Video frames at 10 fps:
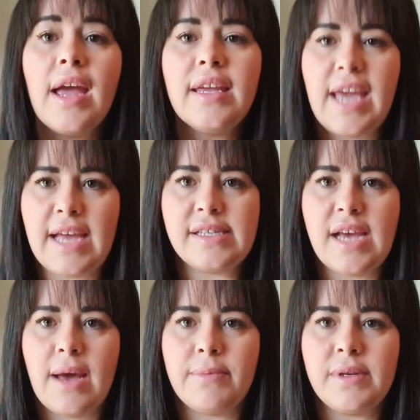Cancer
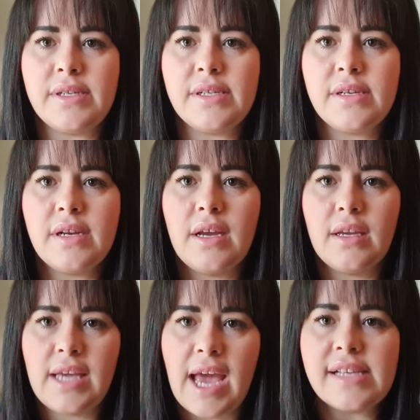happened.
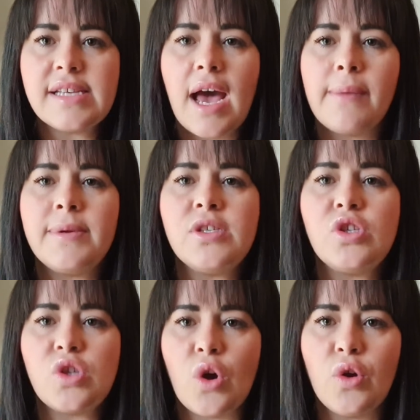Cancer happened
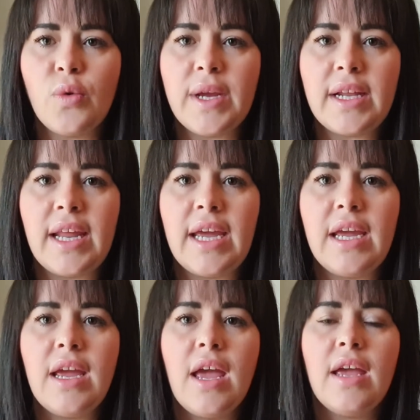so
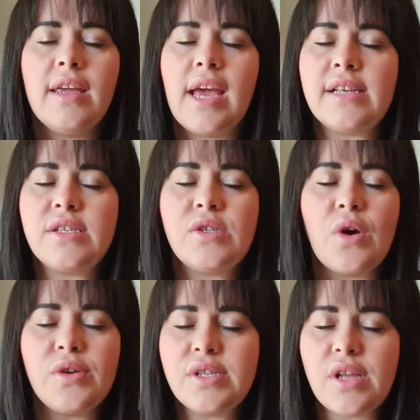quickly, yet
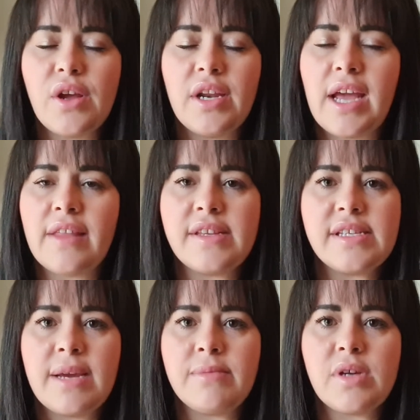so slowly at the
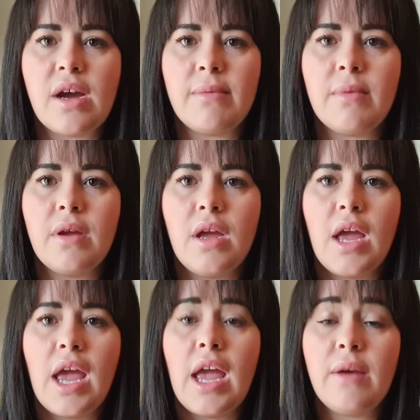same time.
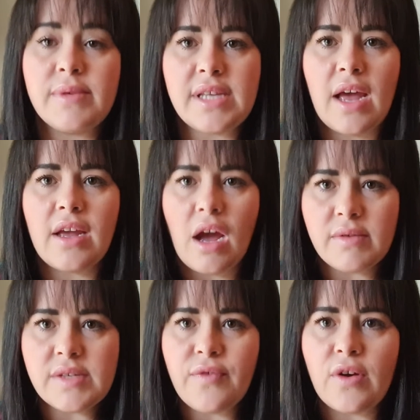It was like I
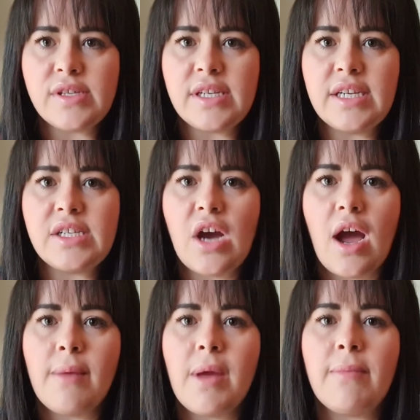was frozen in
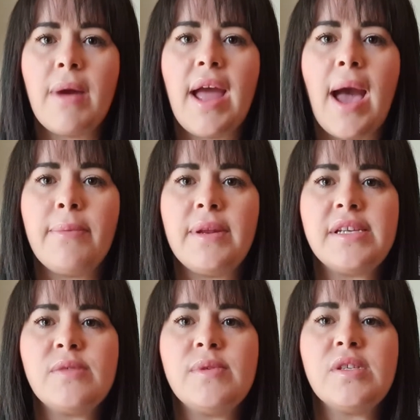time and my
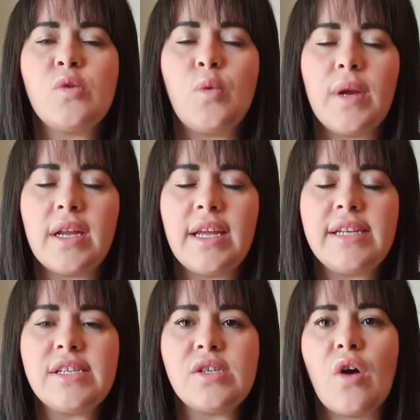happiness was quickly
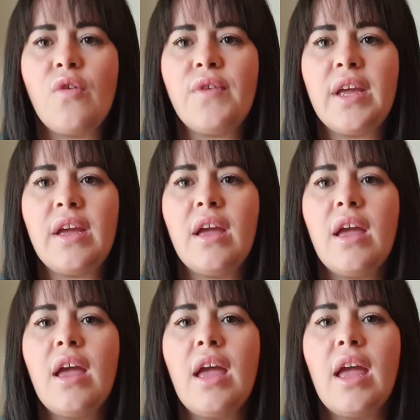dissolving
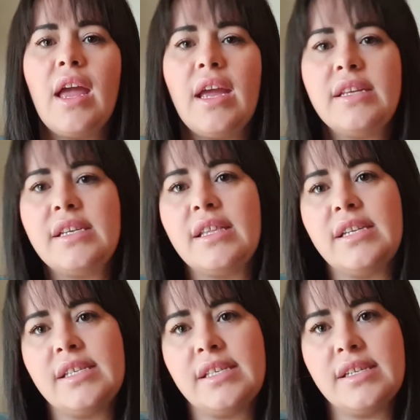into the
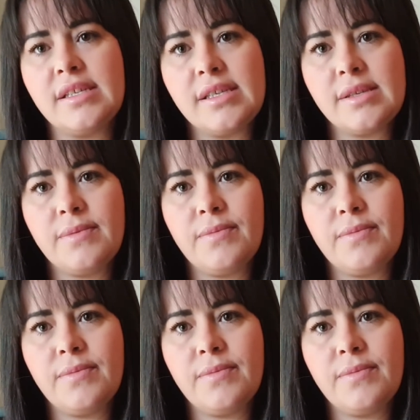distance.